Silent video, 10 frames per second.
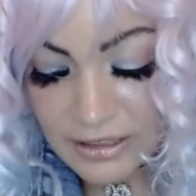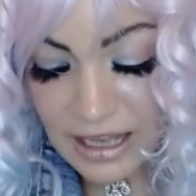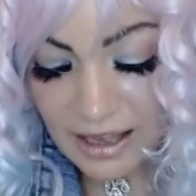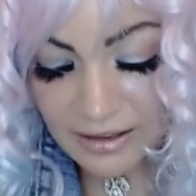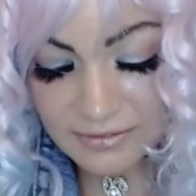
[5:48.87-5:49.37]

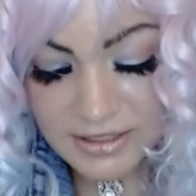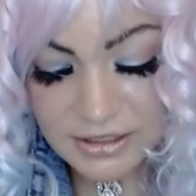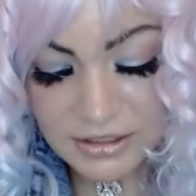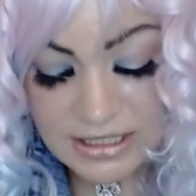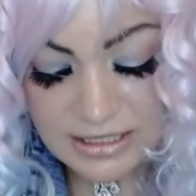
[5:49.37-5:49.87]
have
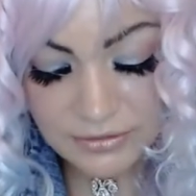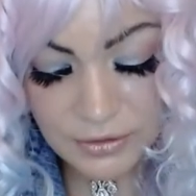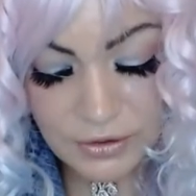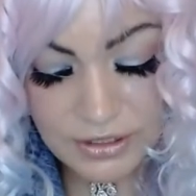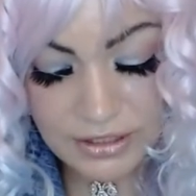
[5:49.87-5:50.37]
serious
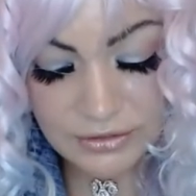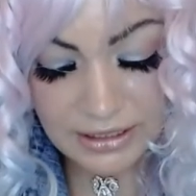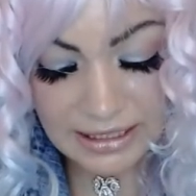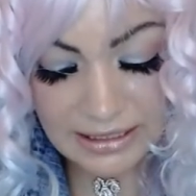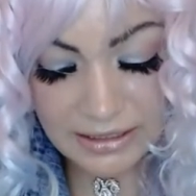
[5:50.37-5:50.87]
difficulty
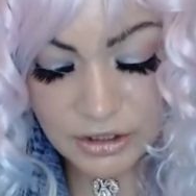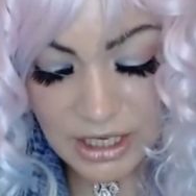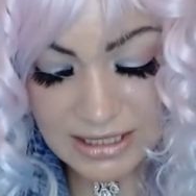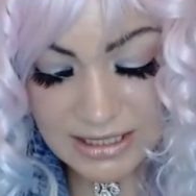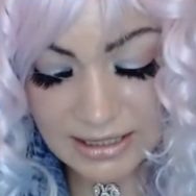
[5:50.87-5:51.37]
relating,
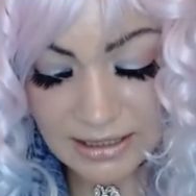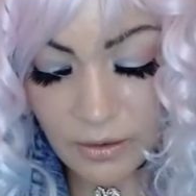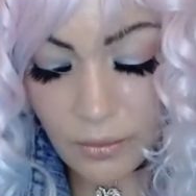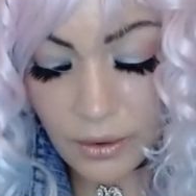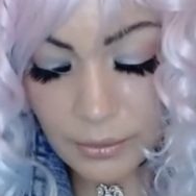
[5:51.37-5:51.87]
trusting,
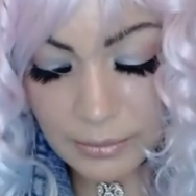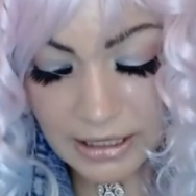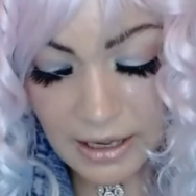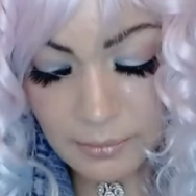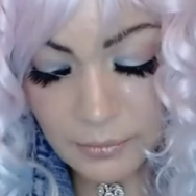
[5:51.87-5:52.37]
or
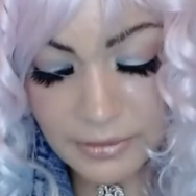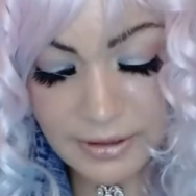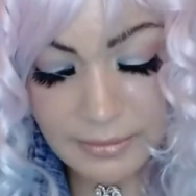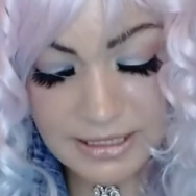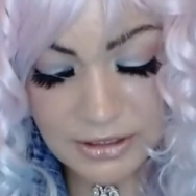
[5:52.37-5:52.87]
opening up with a
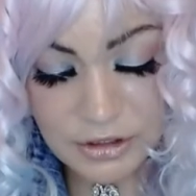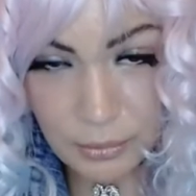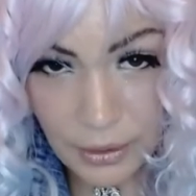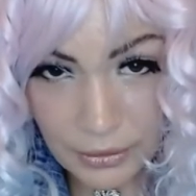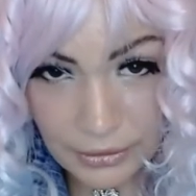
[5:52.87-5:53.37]
potential
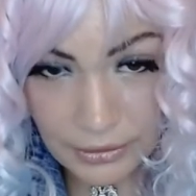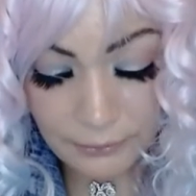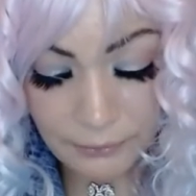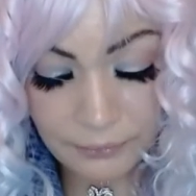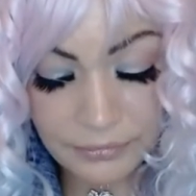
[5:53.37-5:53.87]
partner.
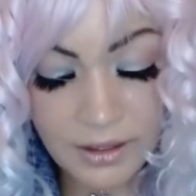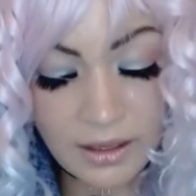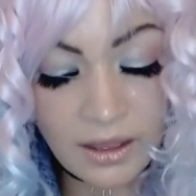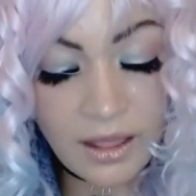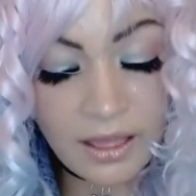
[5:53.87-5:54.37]

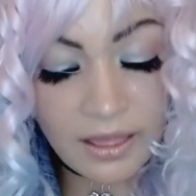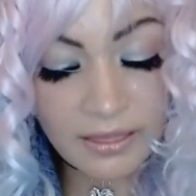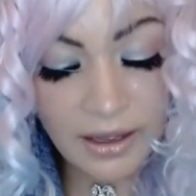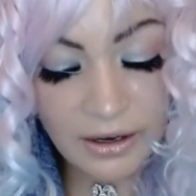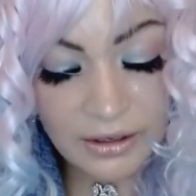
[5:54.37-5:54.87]

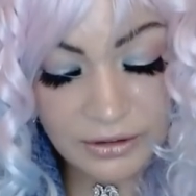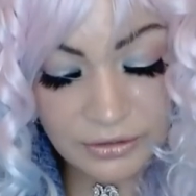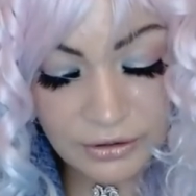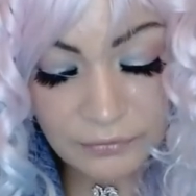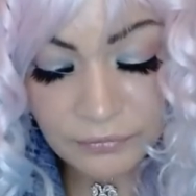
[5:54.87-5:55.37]
They are
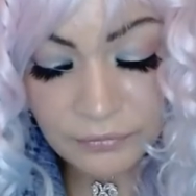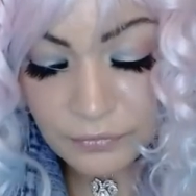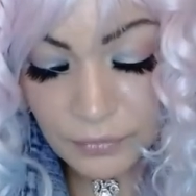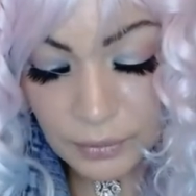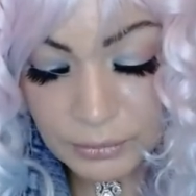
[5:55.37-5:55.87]
either
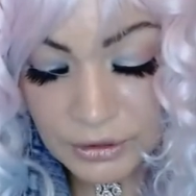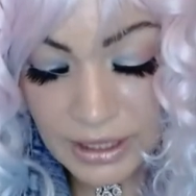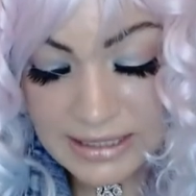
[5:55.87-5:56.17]
formal and